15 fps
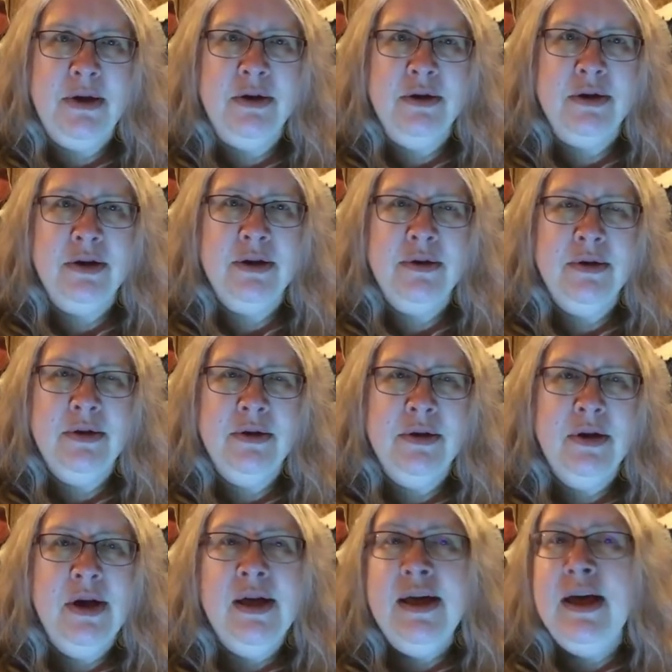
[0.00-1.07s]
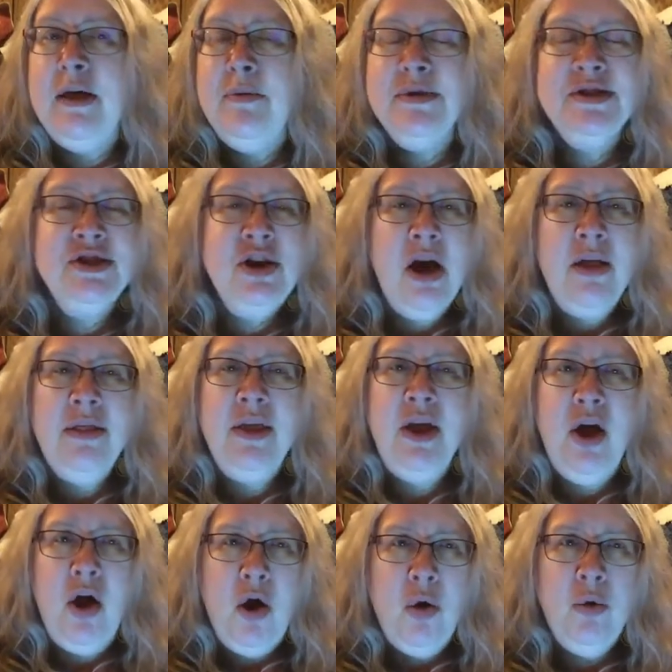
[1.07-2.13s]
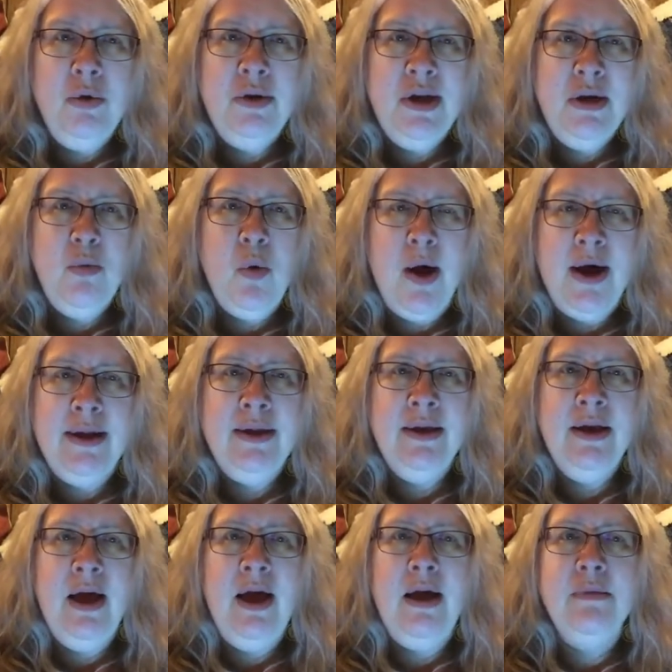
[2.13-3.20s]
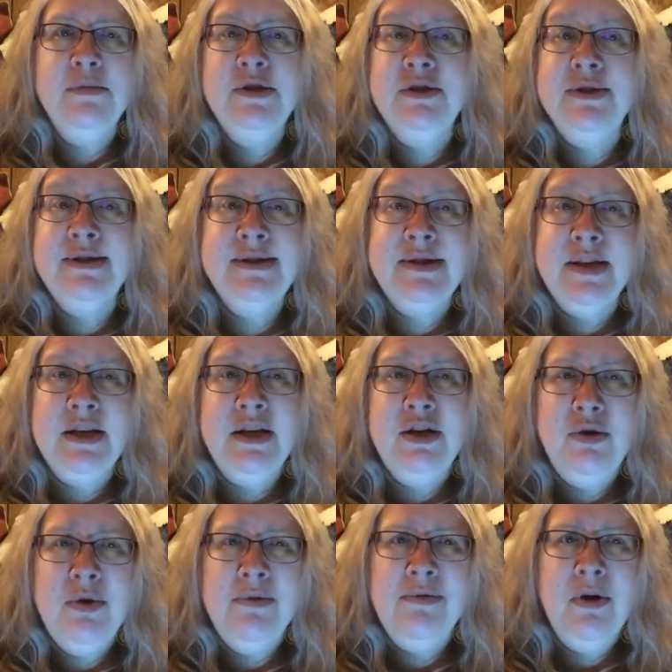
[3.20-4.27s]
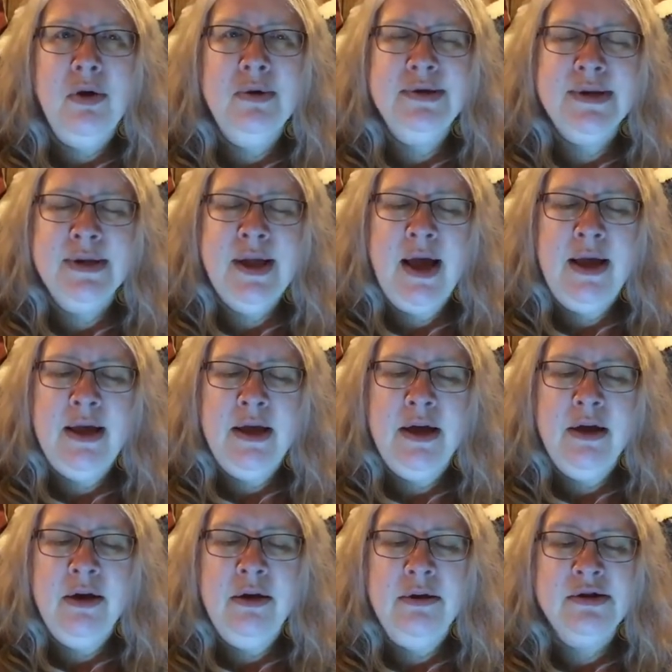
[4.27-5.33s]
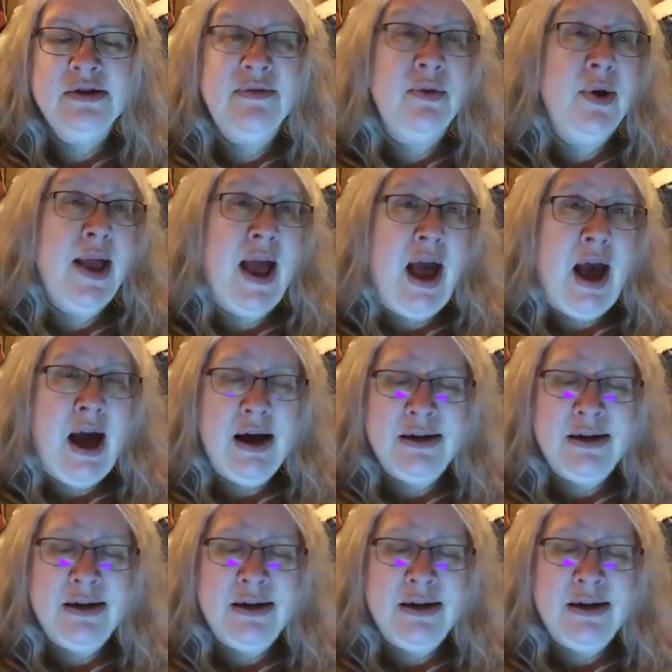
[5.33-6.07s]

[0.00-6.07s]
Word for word: He was not the only one um, to see UFOs in that year. It was a very active year,